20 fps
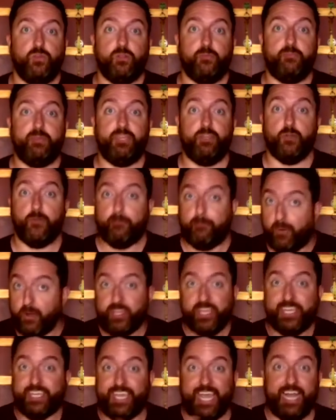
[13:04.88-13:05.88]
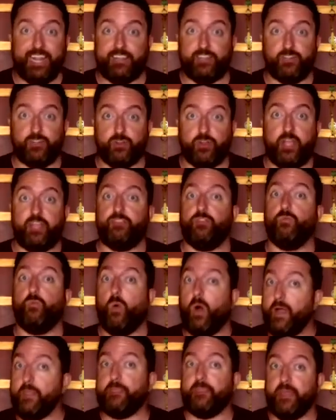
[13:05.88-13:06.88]
be your booking calendar, and you
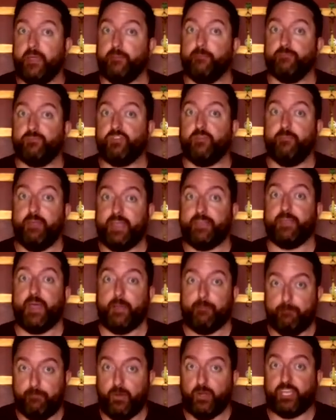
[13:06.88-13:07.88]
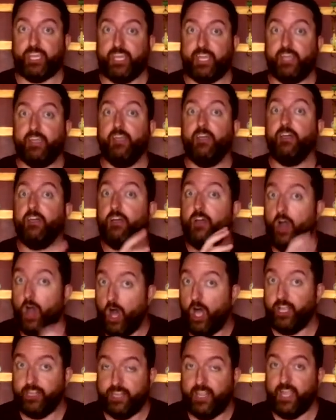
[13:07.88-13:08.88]
want them to make that booking
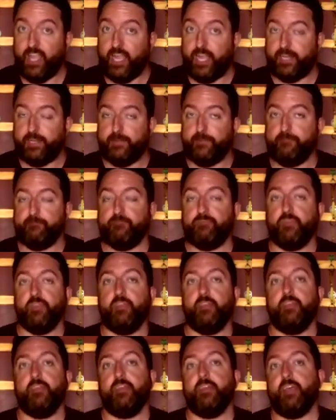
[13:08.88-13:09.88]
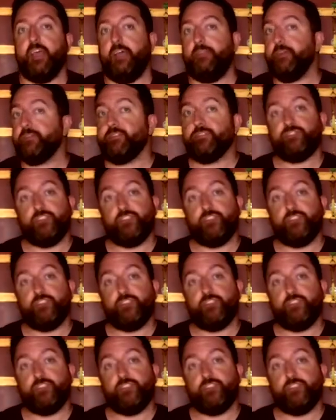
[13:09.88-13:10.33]
online. And then there's